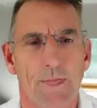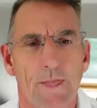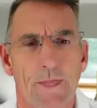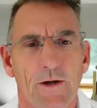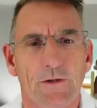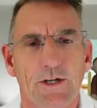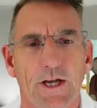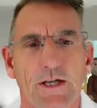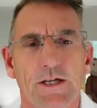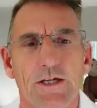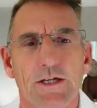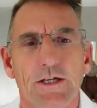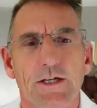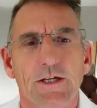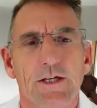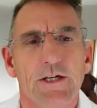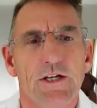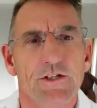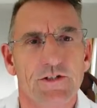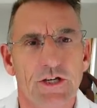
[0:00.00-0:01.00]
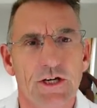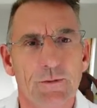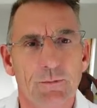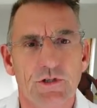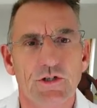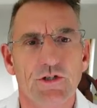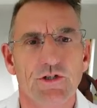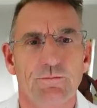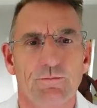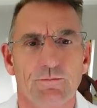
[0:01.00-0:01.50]
Okay, so let me
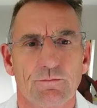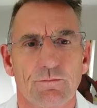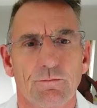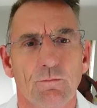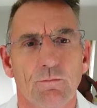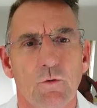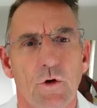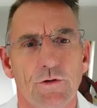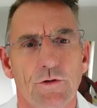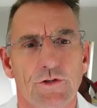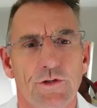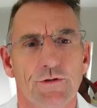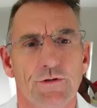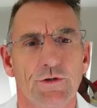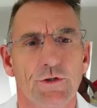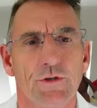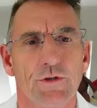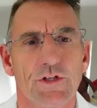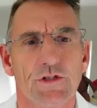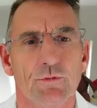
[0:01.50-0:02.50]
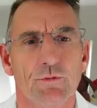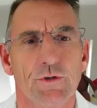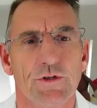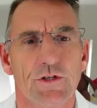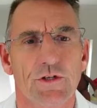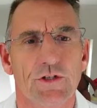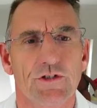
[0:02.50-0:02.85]
just wander through this with you,